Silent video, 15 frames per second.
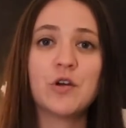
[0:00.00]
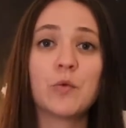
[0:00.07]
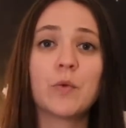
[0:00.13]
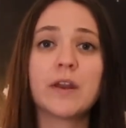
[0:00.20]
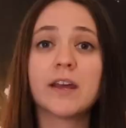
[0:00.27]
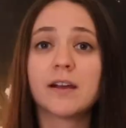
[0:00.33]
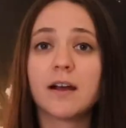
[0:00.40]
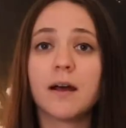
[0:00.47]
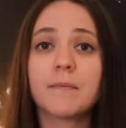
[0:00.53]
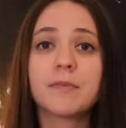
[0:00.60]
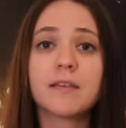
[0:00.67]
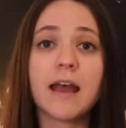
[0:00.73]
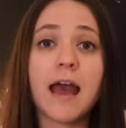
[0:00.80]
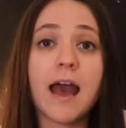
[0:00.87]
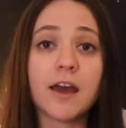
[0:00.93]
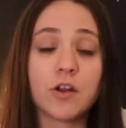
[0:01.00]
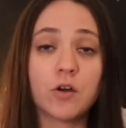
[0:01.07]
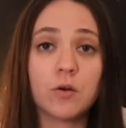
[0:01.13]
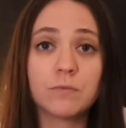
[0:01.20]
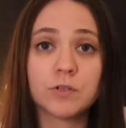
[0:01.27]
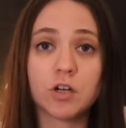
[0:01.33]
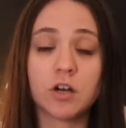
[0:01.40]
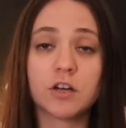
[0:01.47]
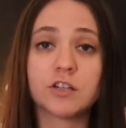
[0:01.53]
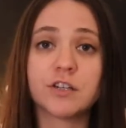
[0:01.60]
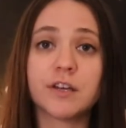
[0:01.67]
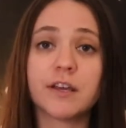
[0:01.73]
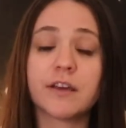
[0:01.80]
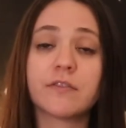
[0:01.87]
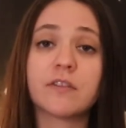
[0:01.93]
When it comes to at-home
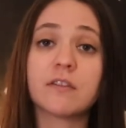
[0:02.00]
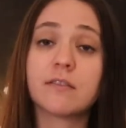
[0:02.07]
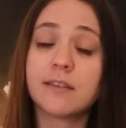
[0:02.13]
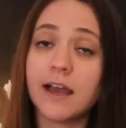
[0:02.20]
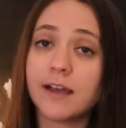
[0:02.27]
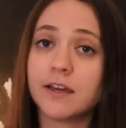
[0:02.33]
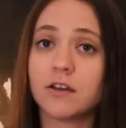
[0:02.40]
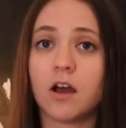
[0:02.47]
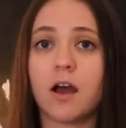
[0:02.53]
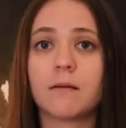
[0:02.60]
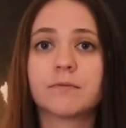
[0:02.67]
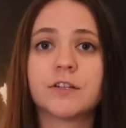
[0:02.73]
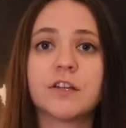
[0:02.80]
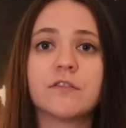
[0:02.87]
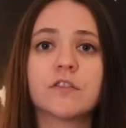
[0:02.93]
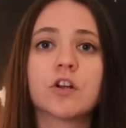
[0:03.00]
charging, the second option,